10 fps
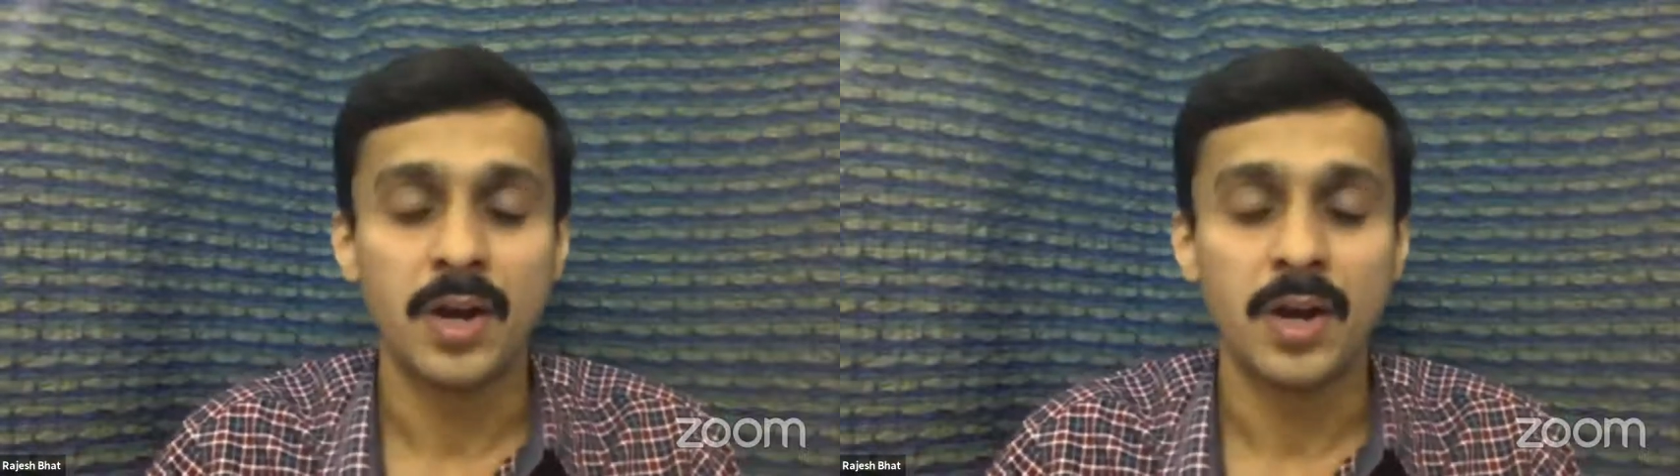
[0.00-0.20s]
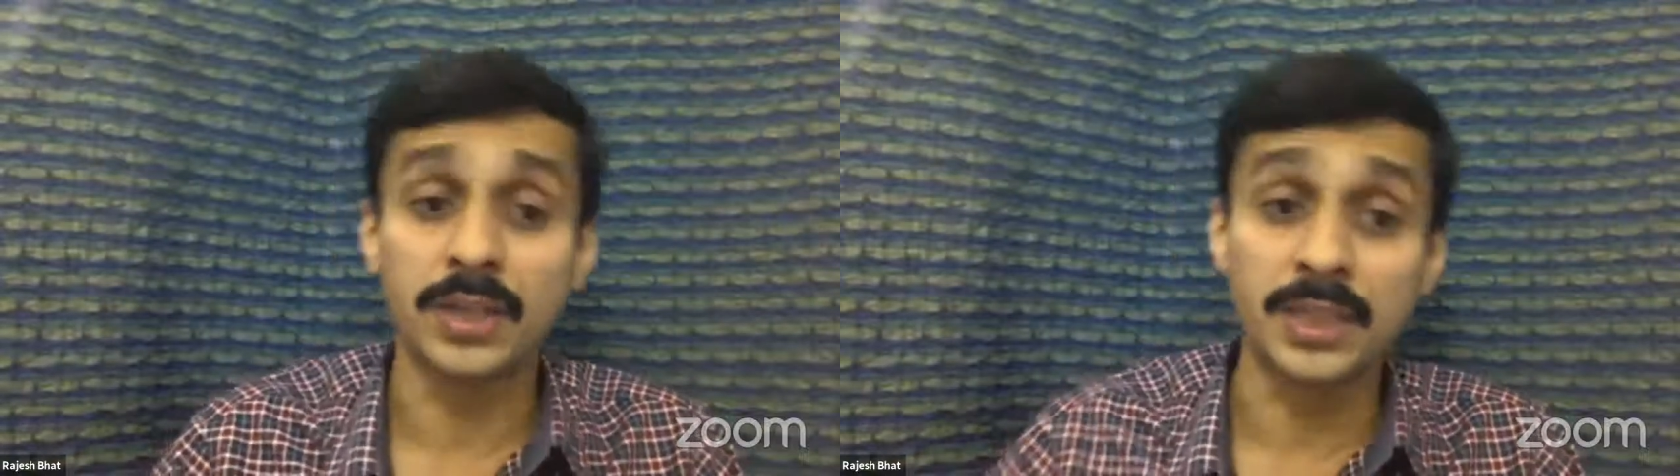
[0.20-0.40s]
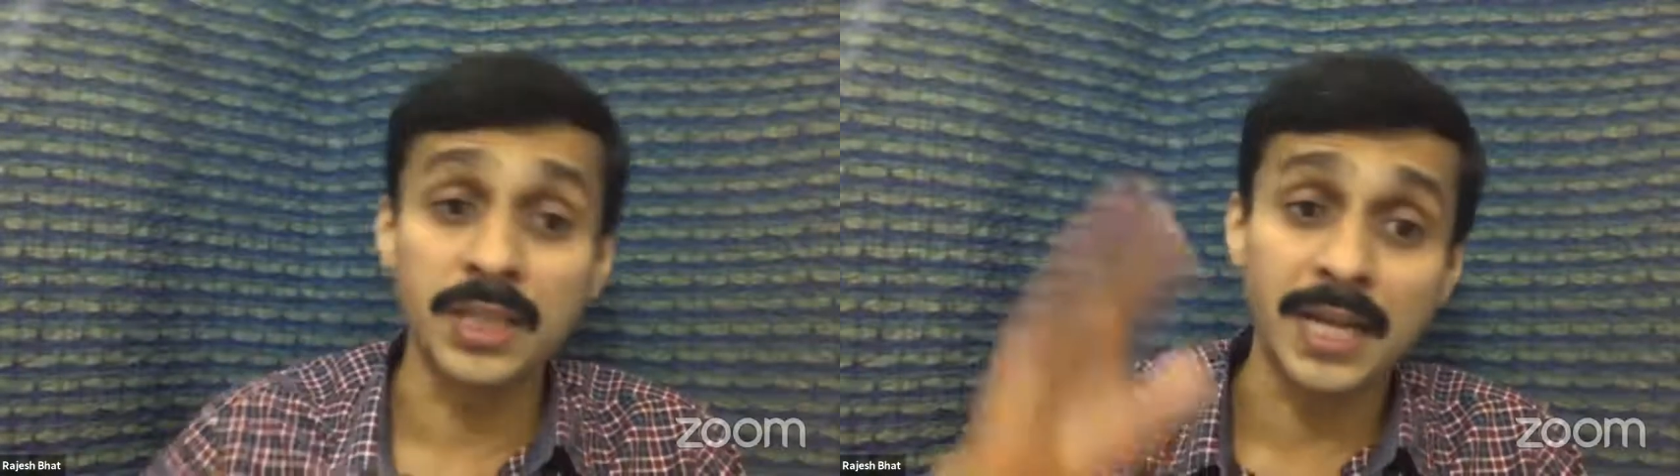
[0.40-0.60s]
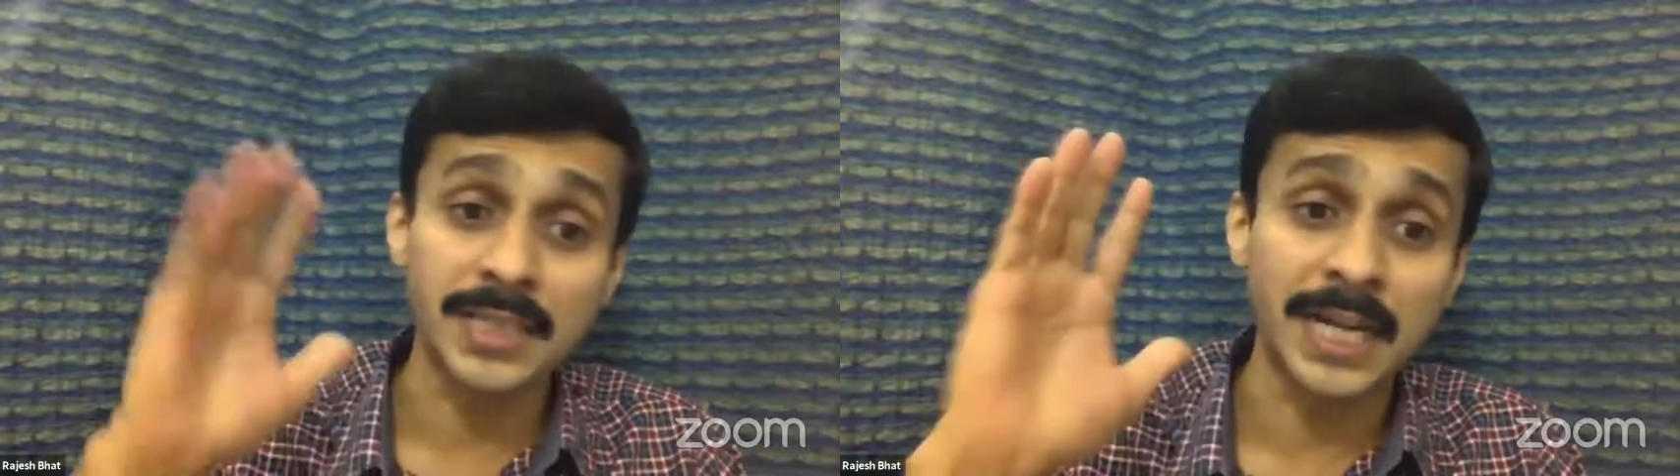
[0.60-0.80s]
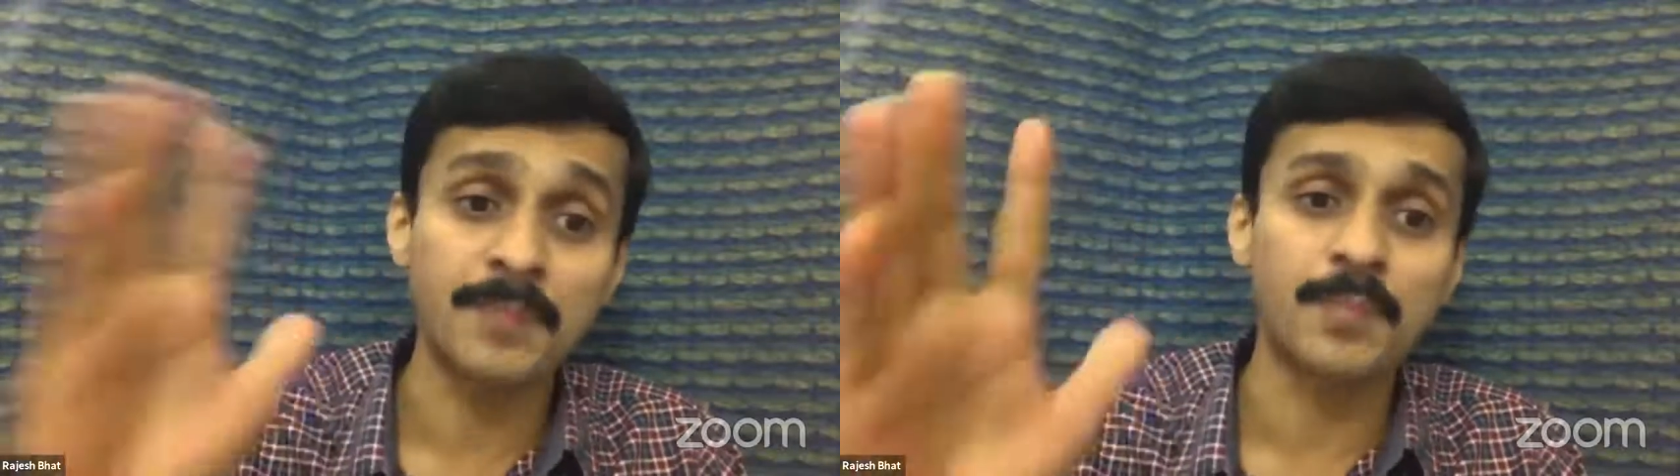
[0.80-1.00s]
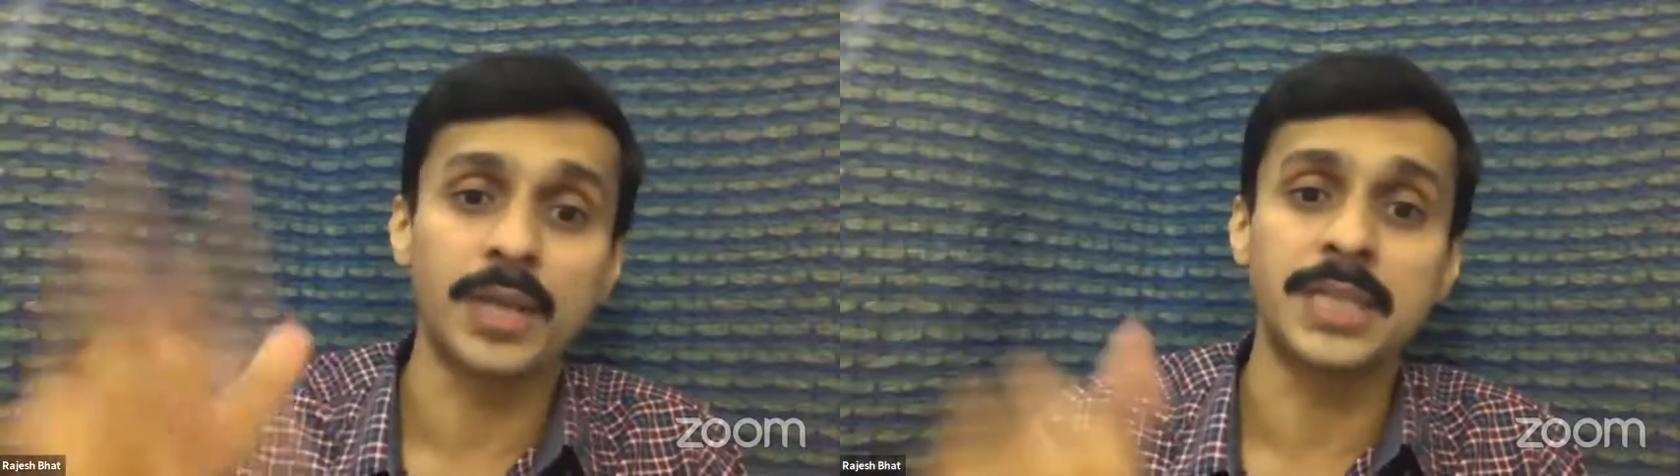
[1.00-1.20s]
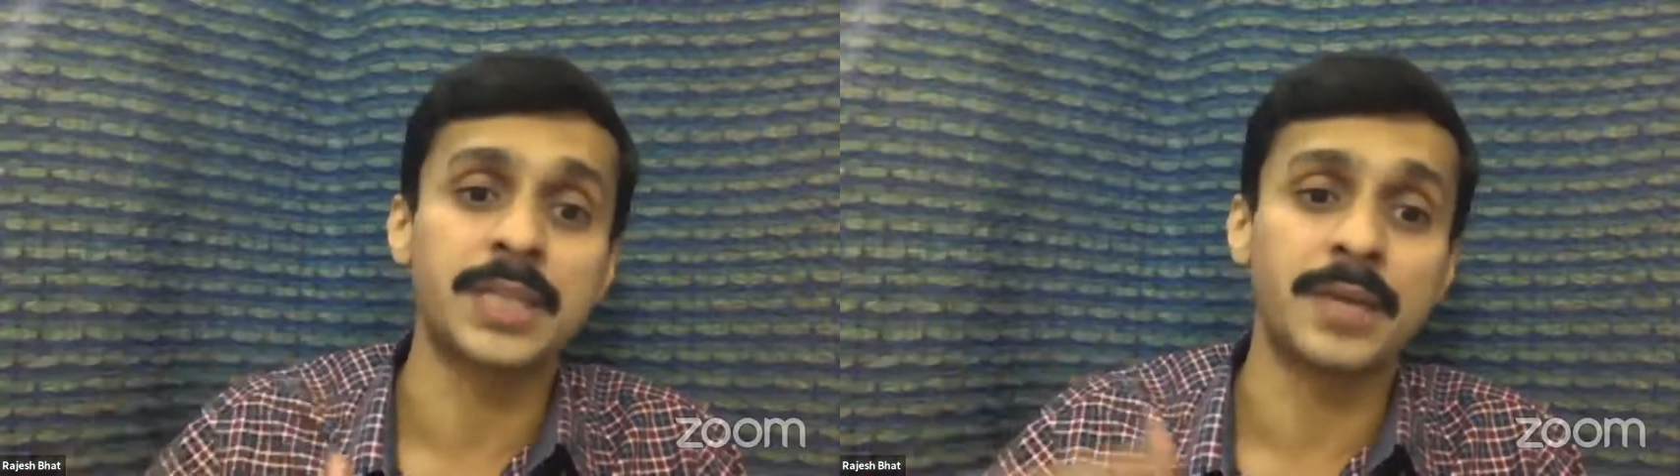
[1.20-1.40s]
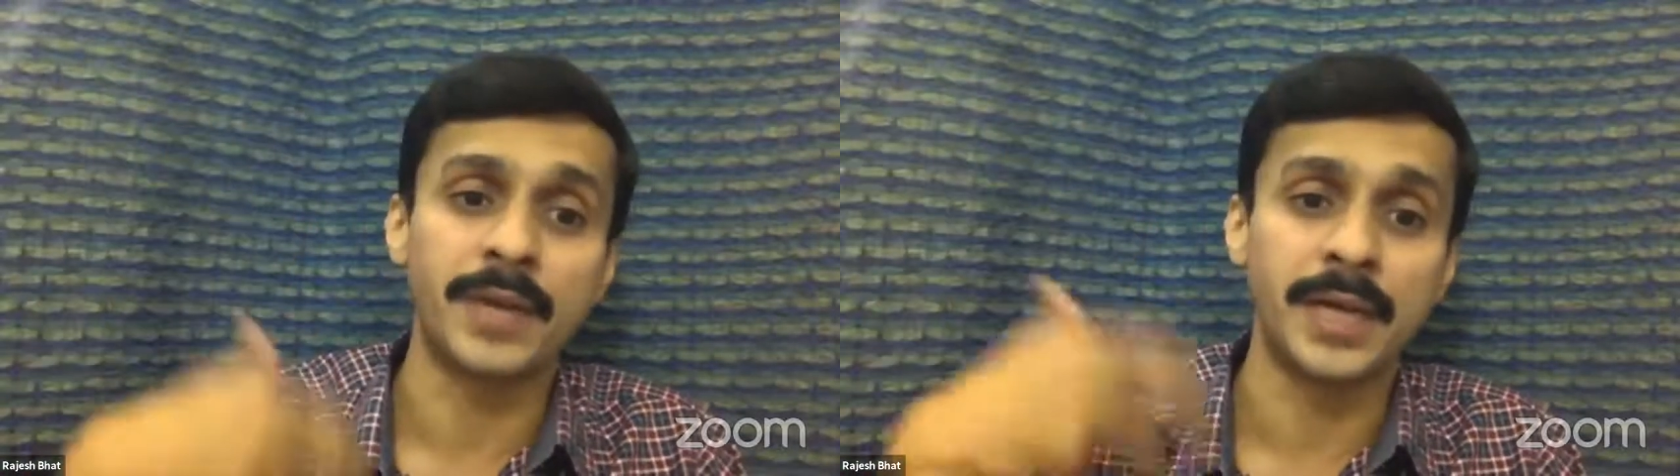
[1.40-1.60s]
or 3 exciting projects
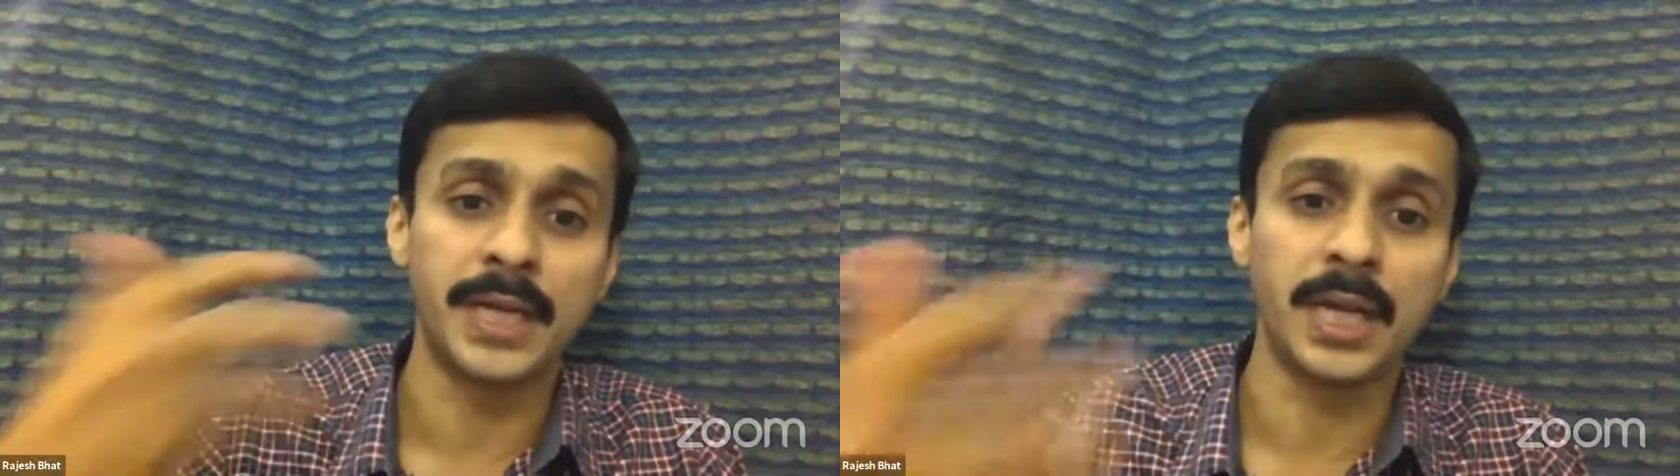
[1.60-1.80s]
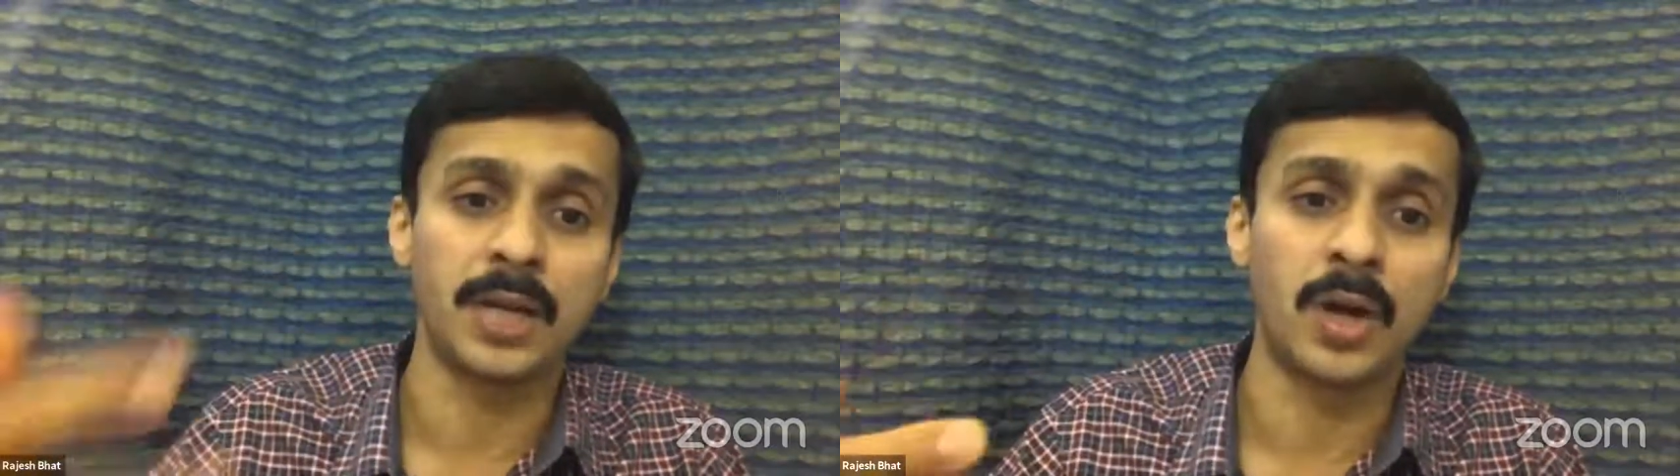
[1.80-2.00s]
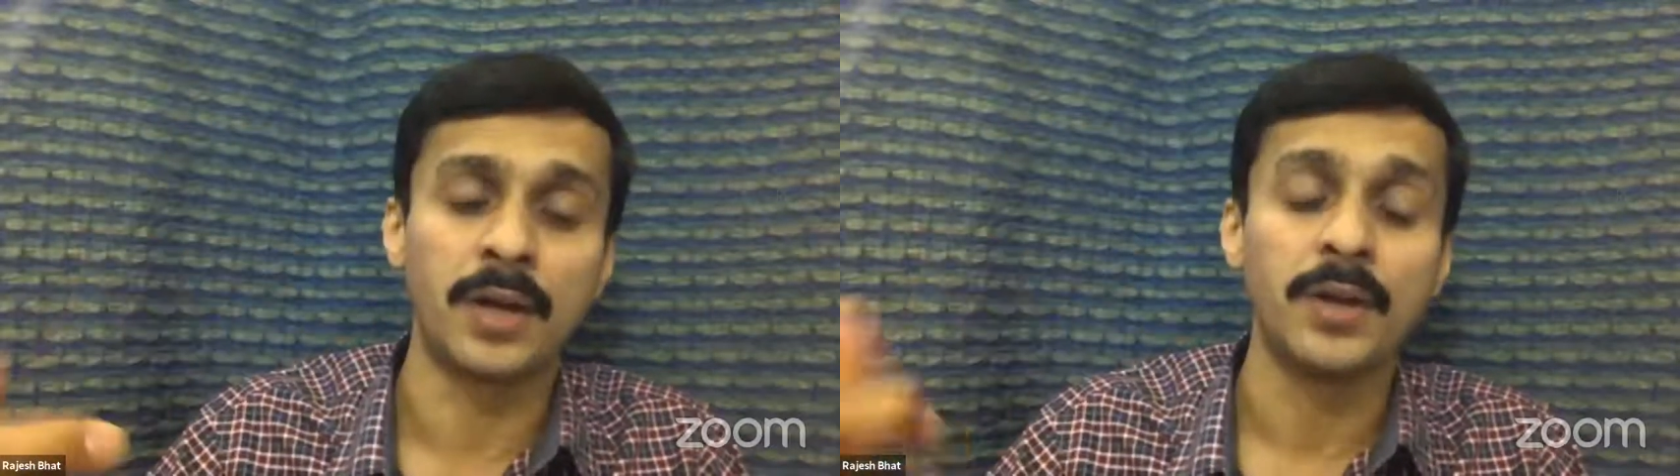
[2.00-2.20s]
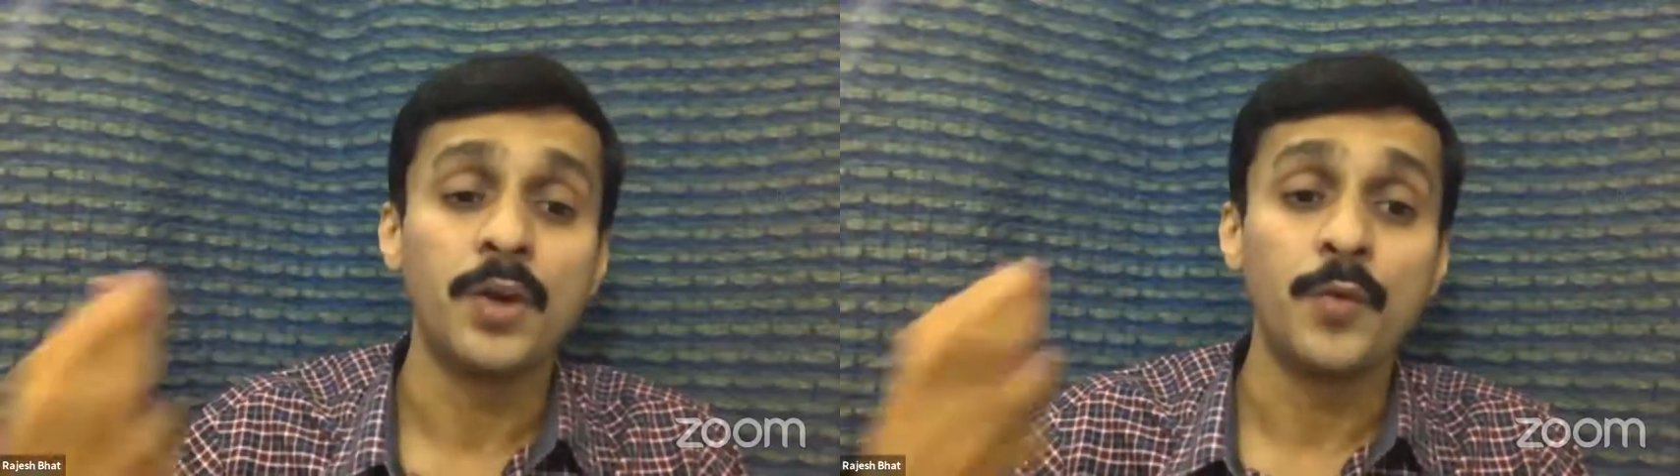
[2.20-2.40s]
that we can take on,